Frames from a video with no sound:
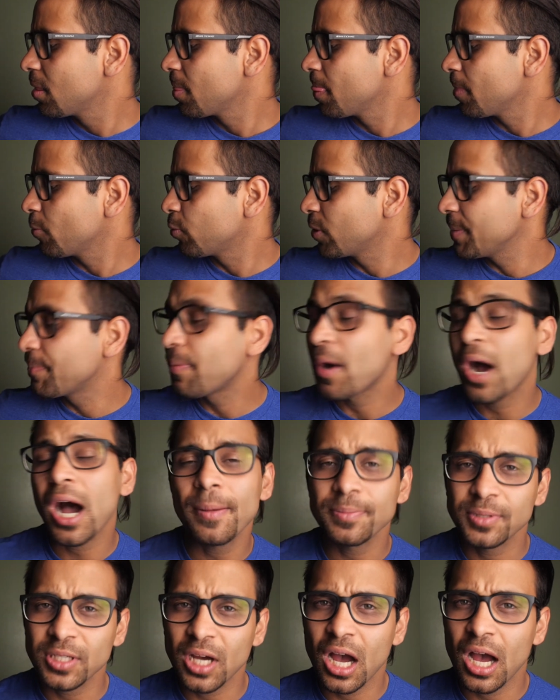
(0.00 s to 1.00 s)
we
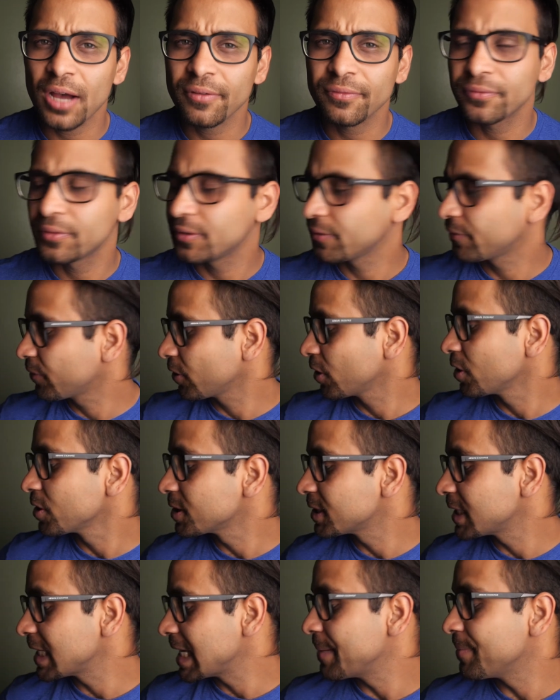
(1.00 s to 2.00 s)
popped off the
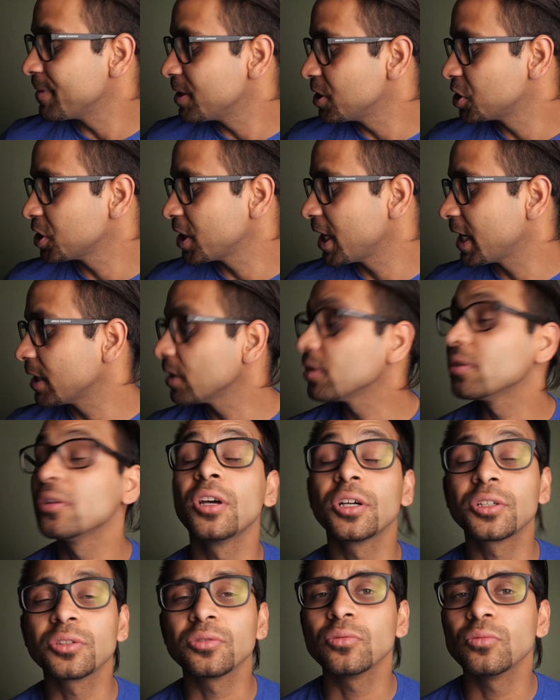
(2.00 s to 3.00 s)
first image and it
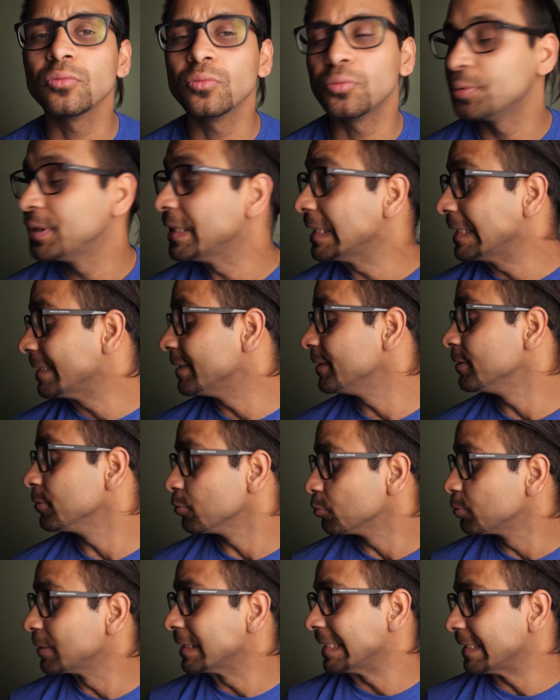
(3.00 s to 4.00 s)
looked really,
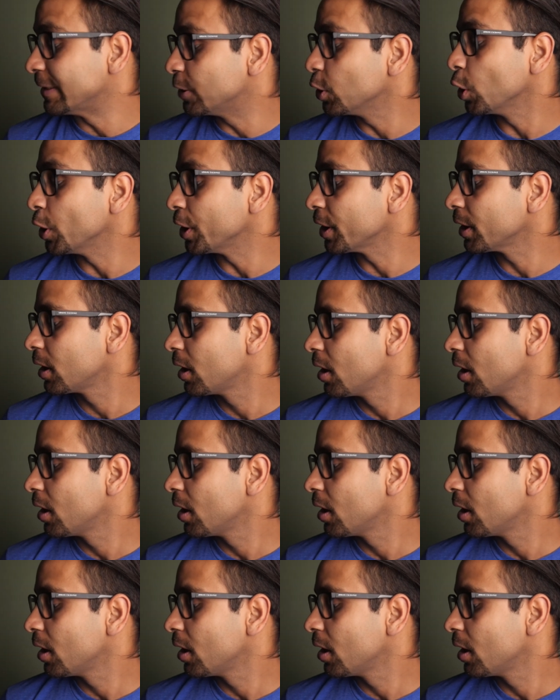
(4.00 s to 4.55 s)
really good.